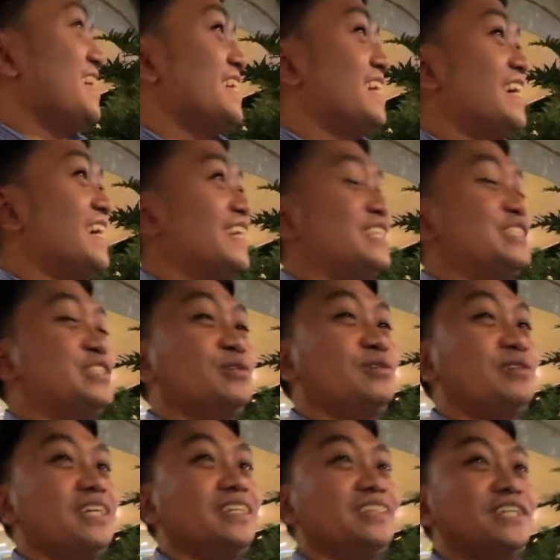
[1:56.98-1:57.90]
Yeah, it's
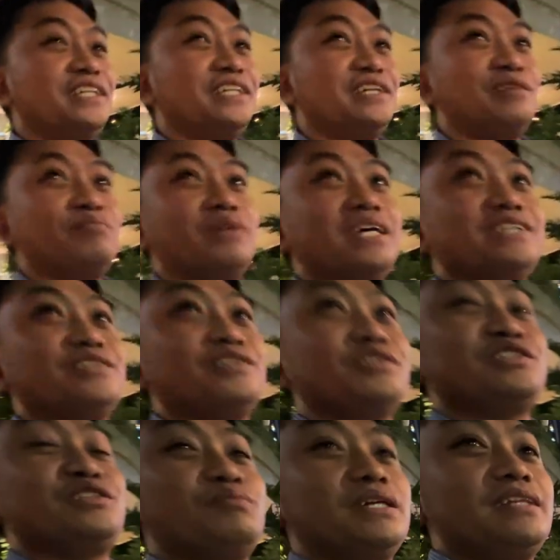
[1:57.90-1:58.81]
only 13
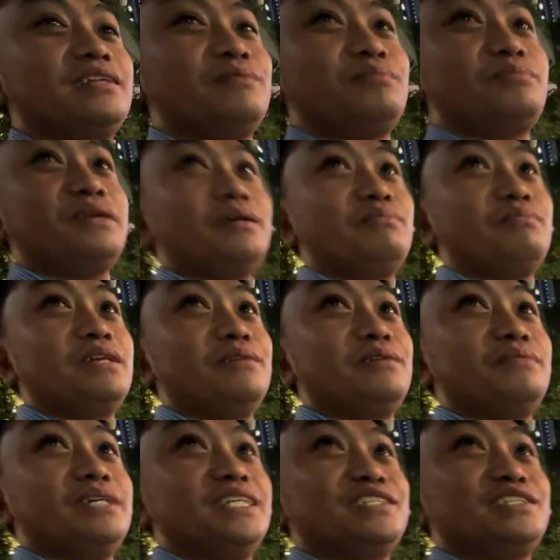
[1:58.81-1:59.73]
pesos, but the
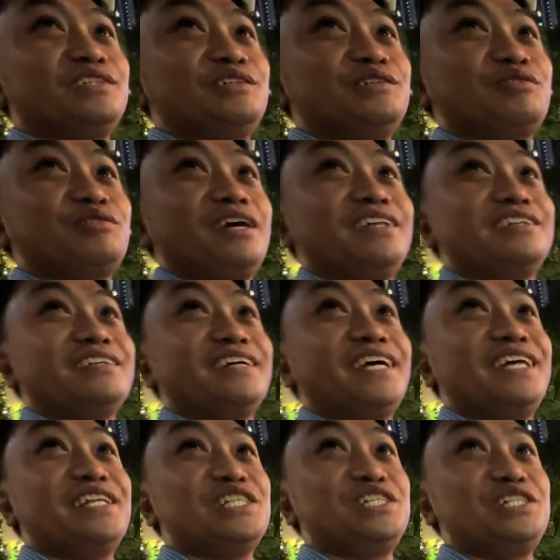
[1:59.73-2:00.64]
problem is you can't
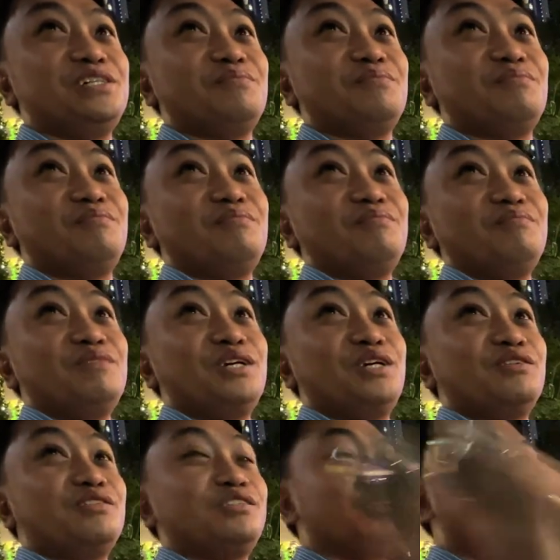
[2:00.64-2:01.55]
ride the jeep
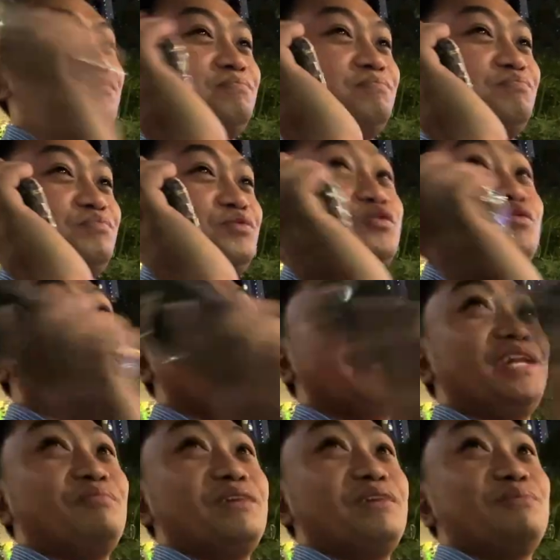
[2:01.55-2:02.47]
because of too
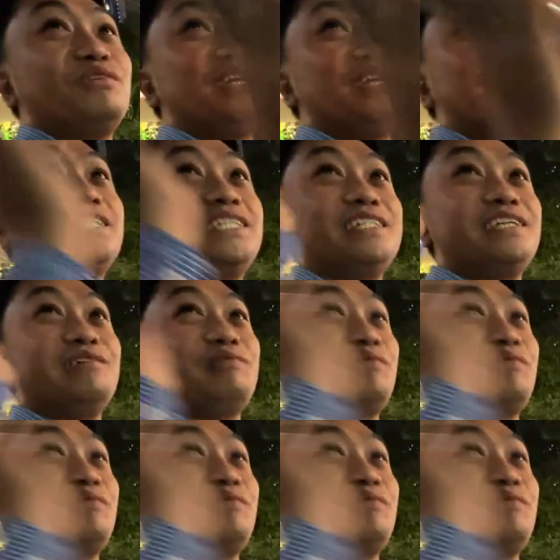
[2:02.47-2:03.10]
many people are still